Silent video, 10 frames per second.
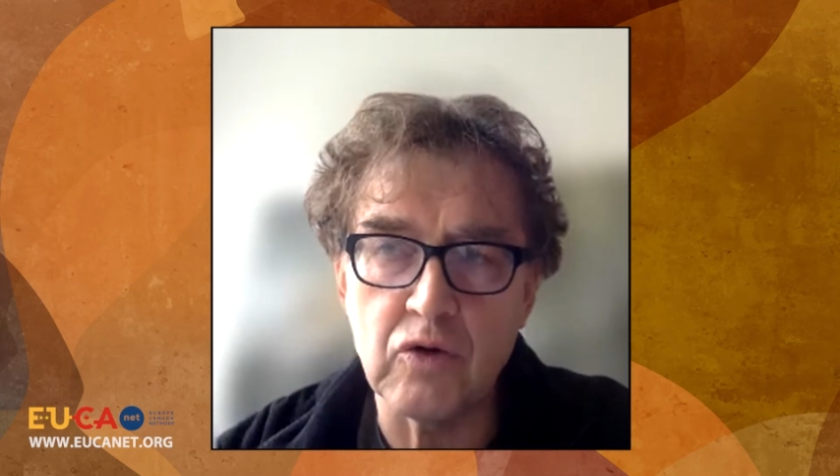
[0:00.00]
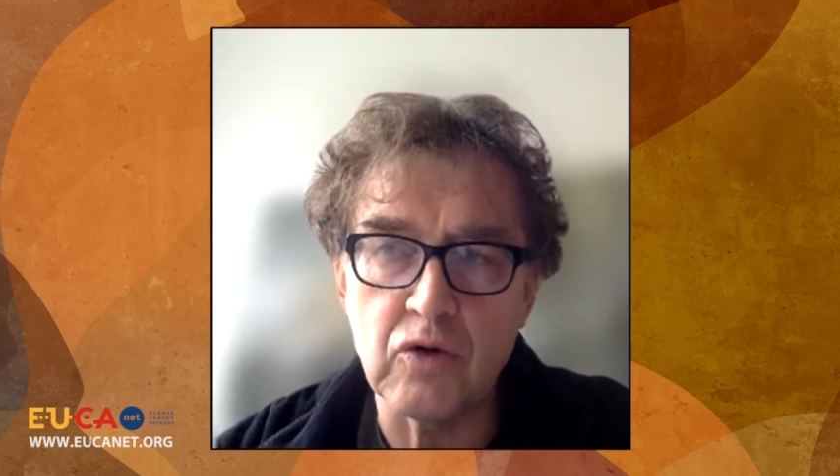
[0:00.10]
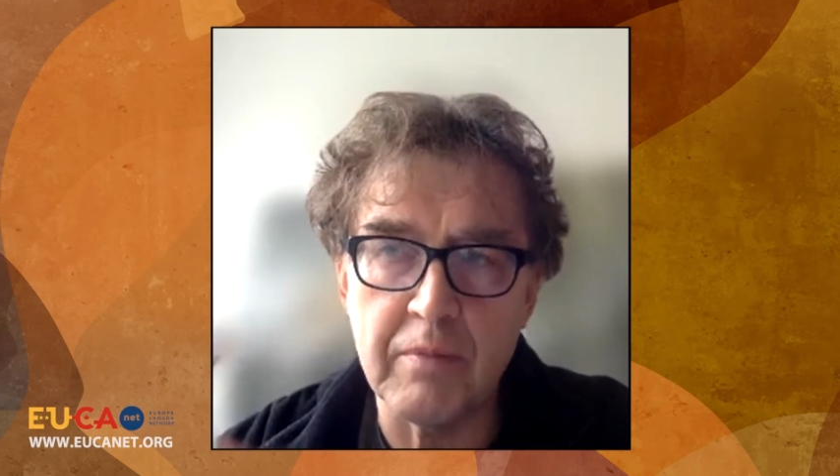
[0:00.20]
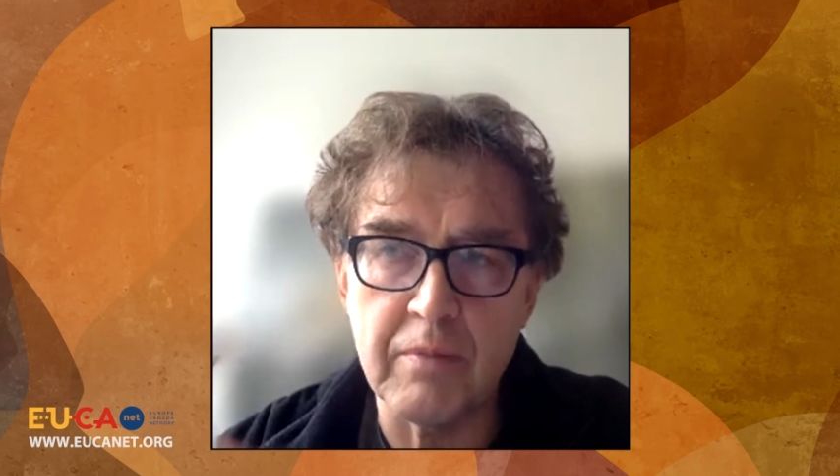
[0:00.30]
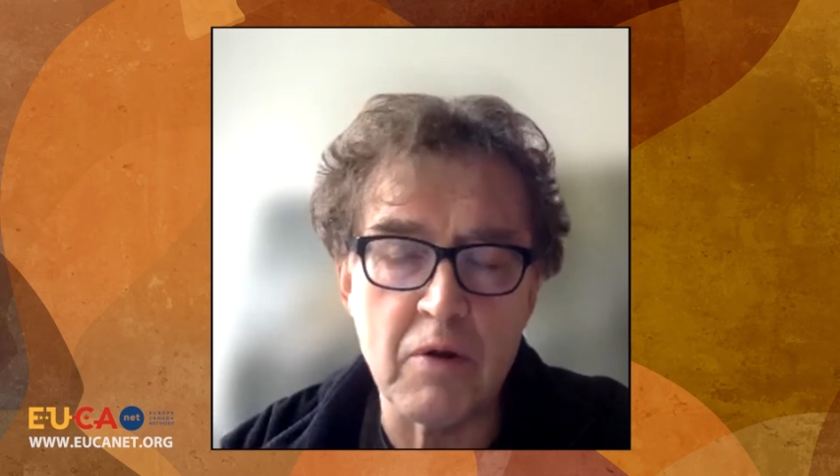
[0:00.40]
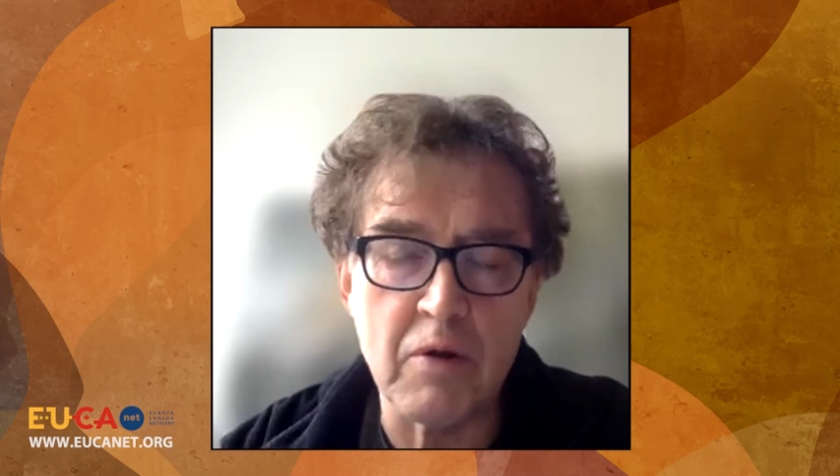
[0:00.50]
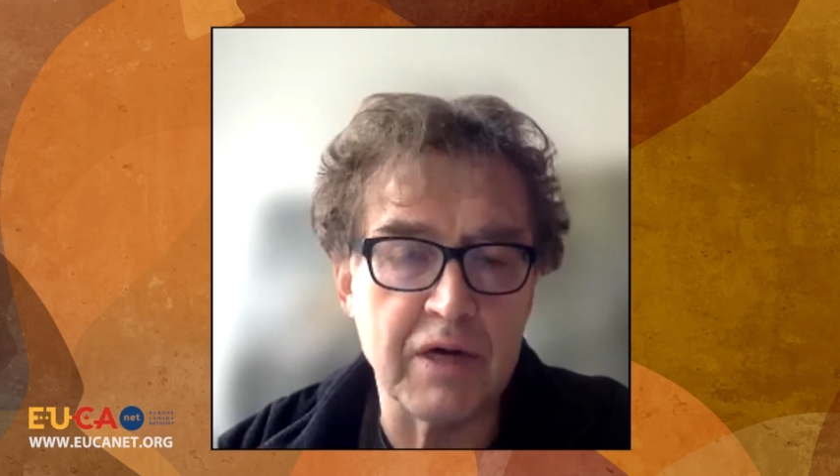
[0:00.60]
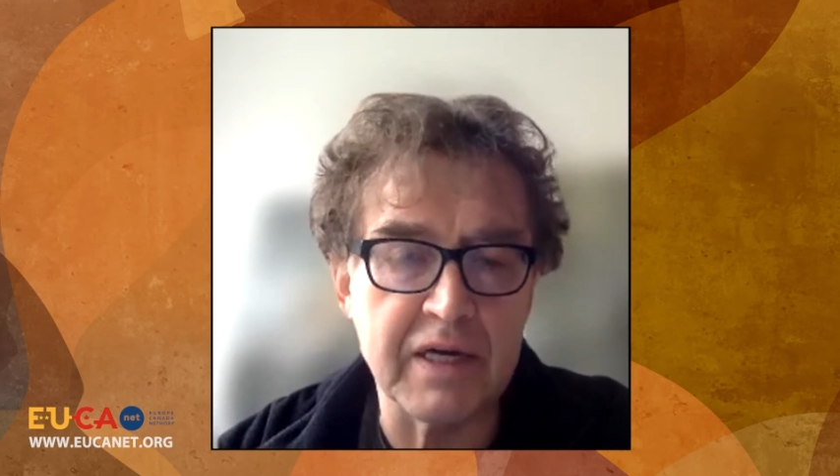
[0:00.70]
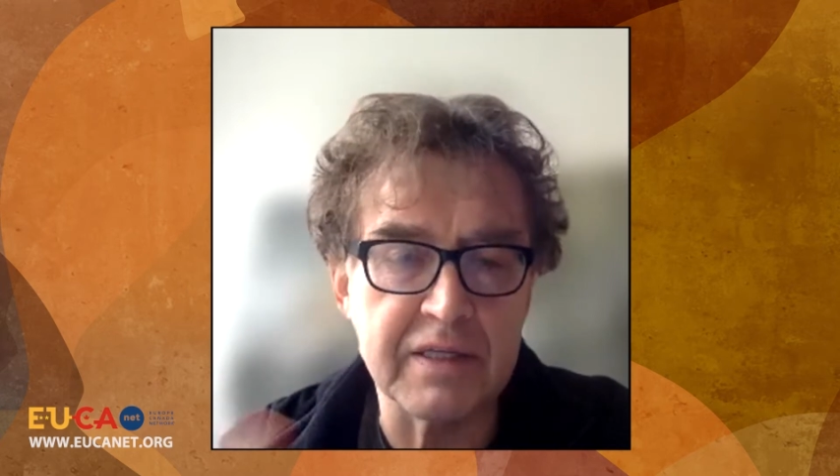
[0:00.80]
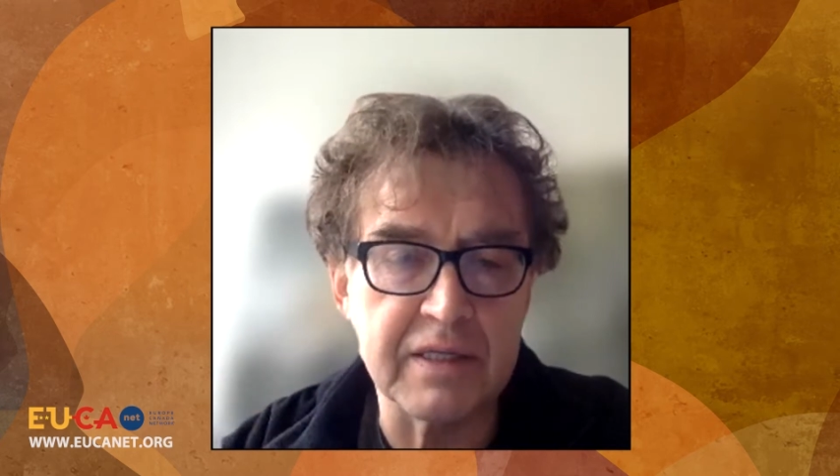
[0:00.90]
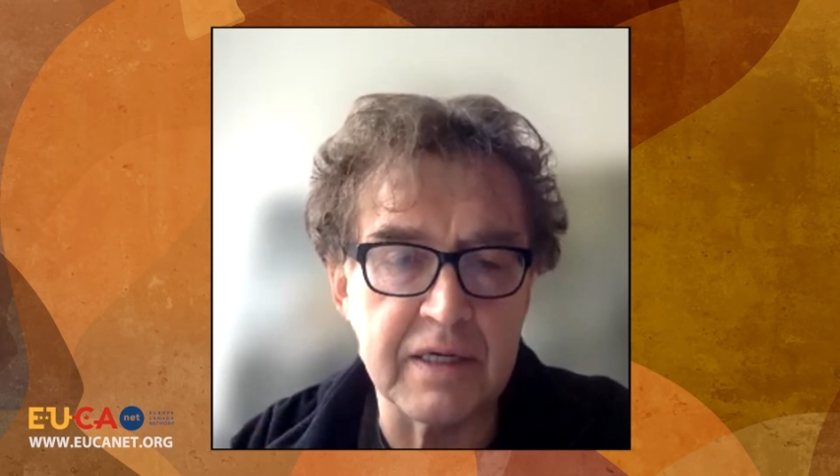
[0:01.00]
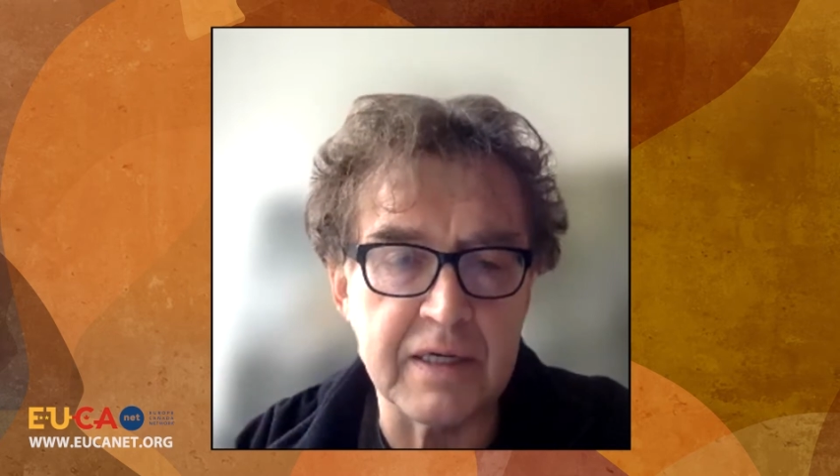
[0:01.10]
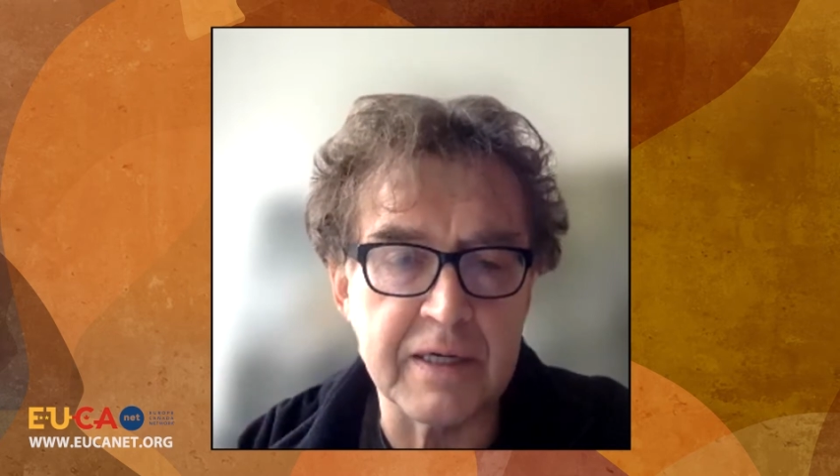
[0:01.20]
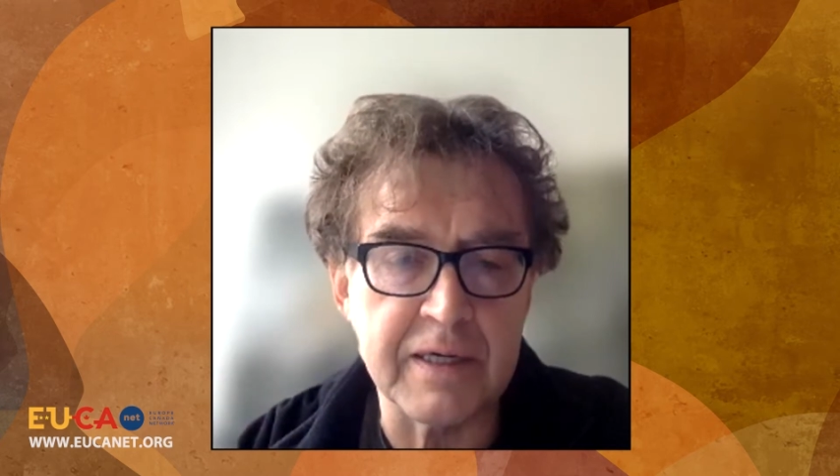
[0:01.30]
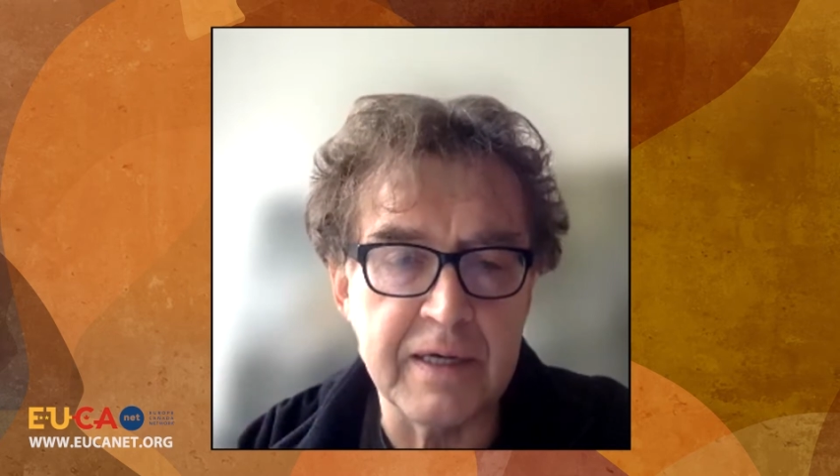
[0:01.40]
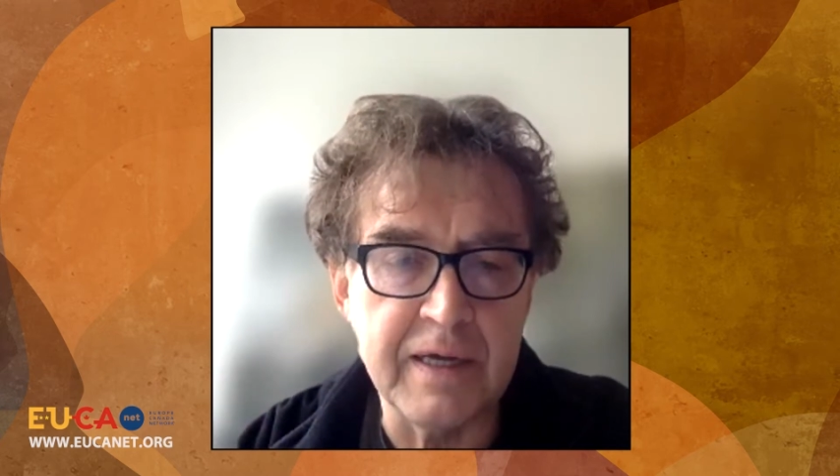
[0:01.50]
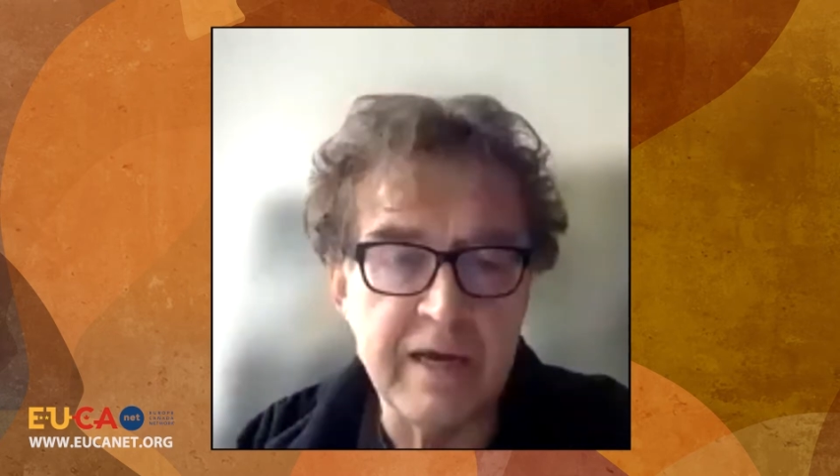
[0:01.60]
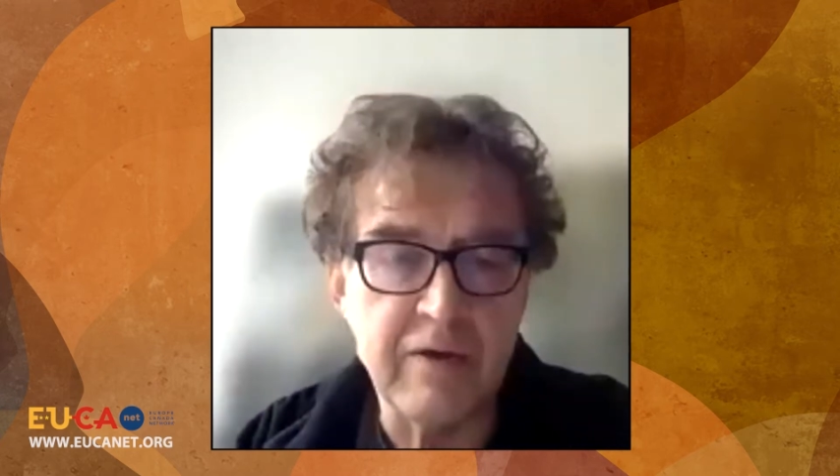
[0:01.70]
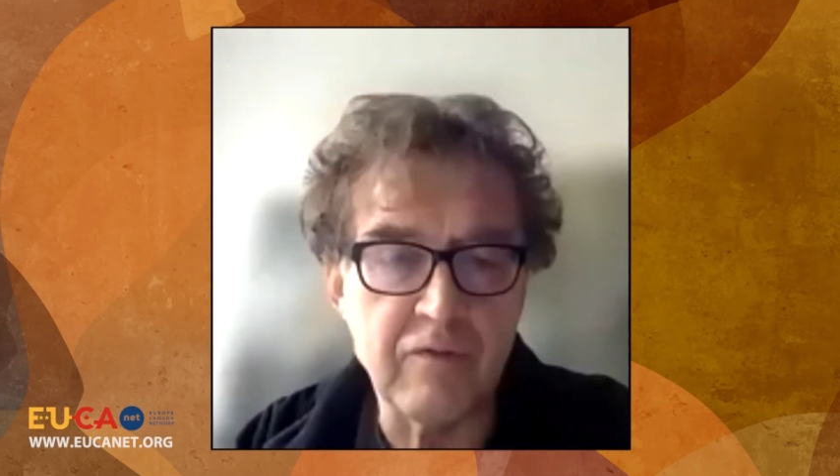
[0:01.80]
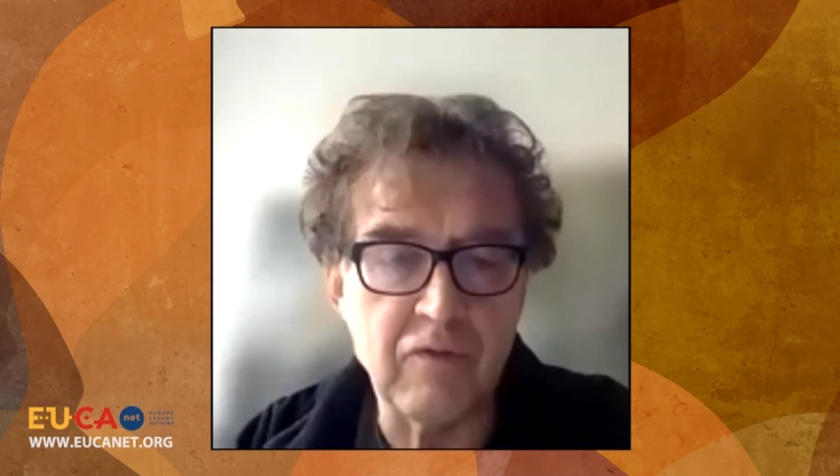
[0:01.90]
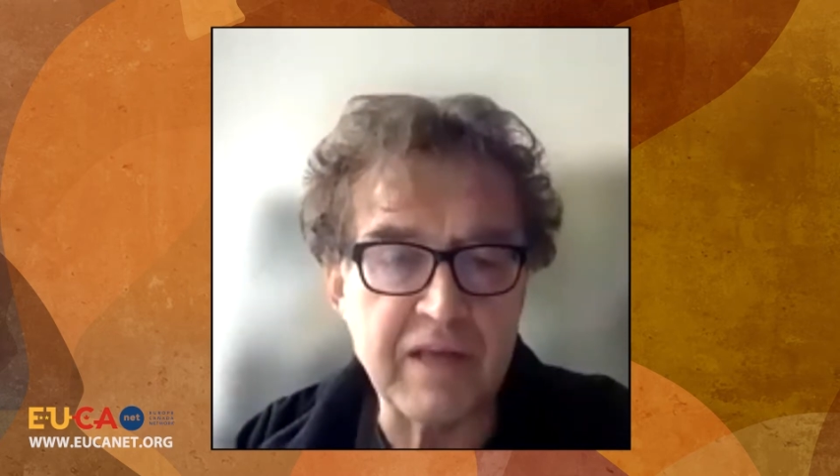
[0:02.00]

commemorate what